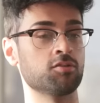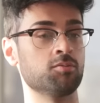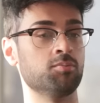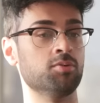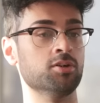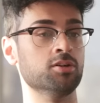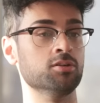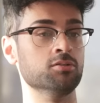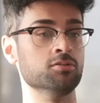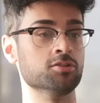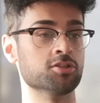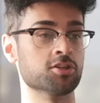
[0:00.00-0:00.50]
for
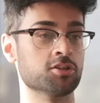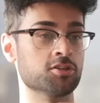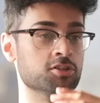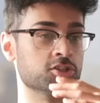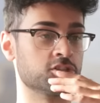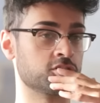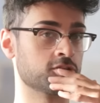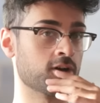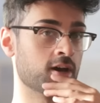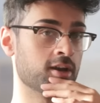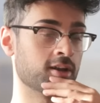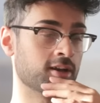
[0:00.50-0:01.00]

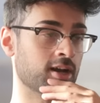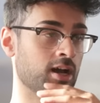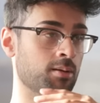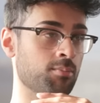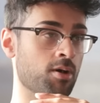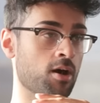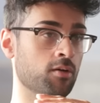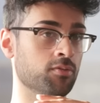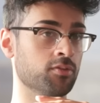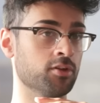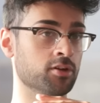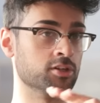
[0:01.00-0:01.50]
producers trying to come
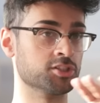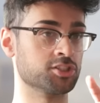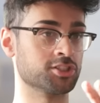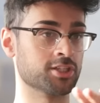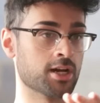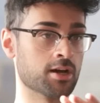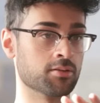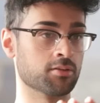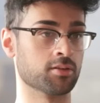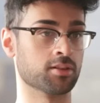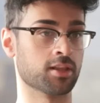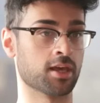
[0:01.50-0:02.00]
out their
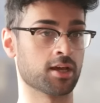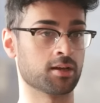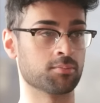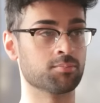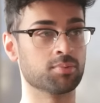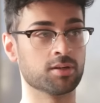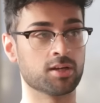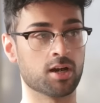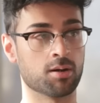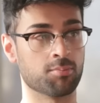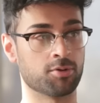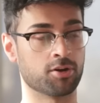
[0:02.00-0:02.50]
shell and like
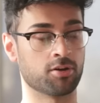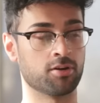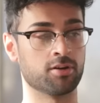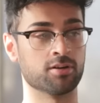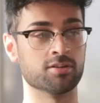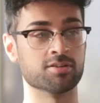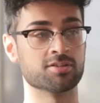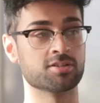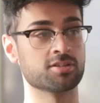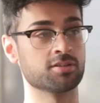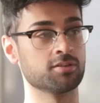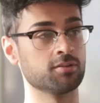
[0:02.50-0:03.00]
become an
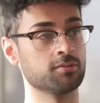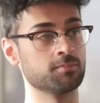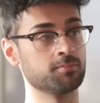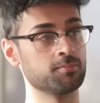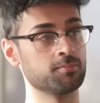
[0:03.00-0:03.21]
artist?